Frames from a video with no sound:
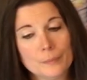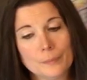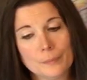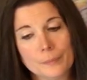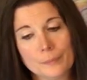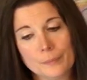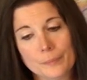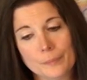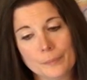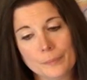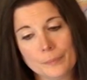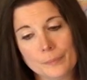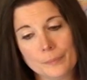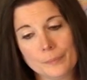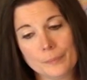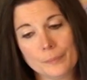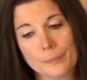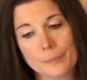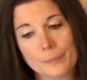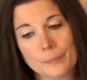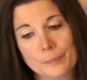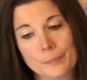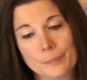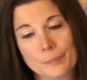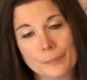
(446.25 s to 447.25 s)

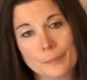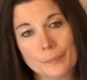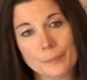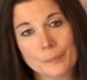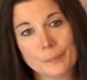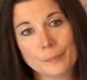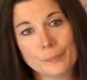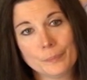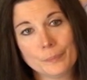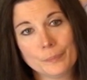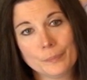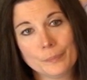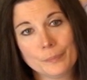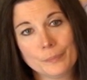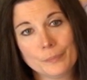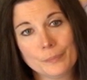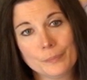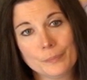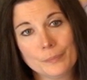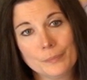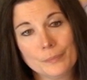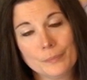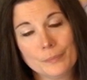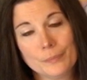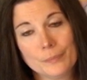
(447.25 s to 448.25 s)

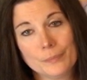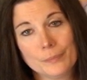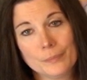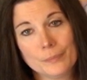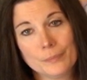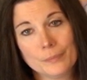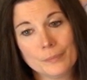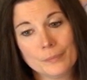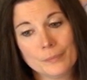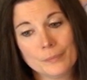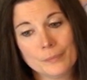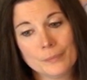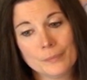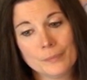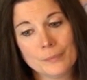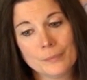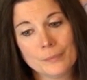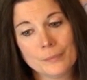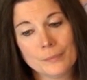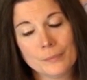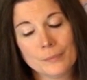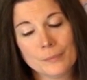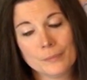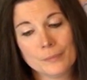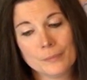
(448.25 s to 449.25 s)

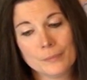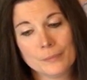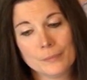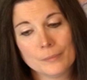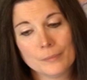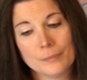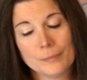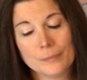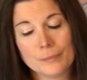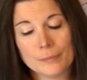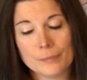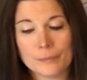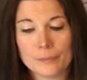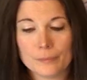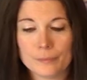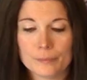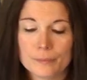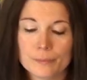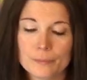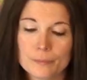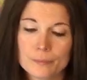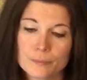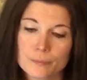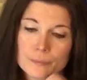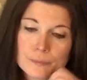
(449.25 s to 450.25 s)

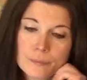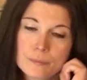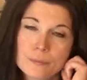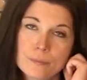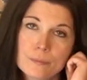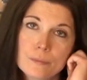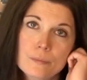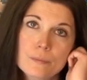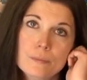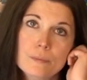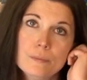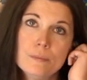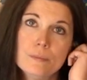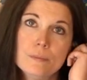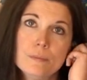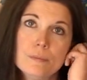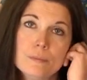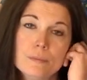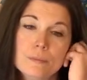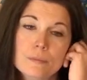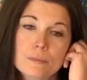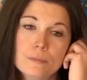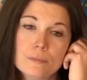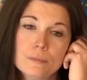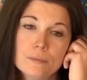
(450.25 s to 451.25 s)

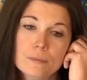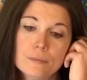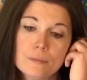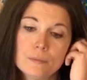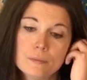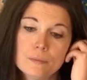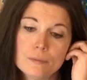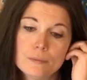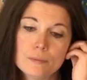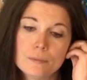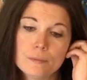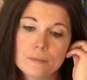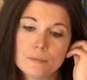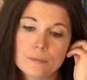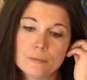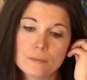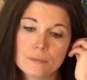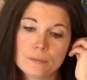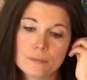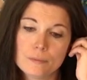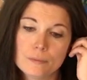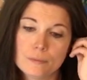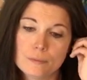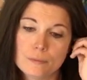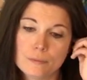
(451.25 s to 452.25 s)

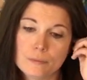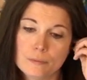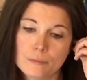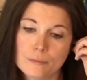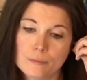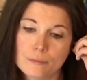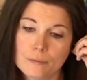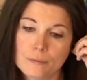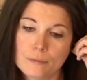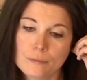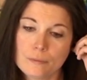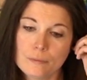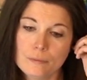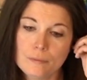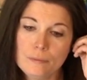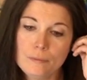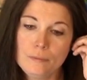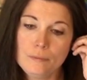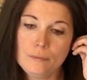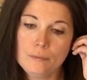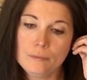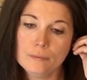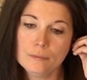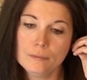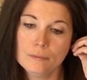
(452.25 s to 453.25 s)

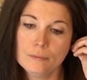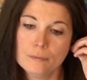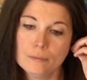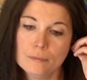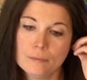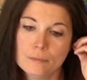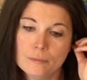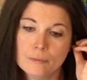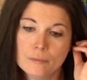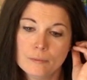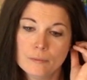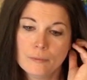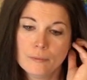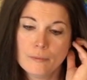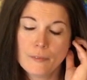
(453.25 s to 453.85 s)
This person isn't speaking.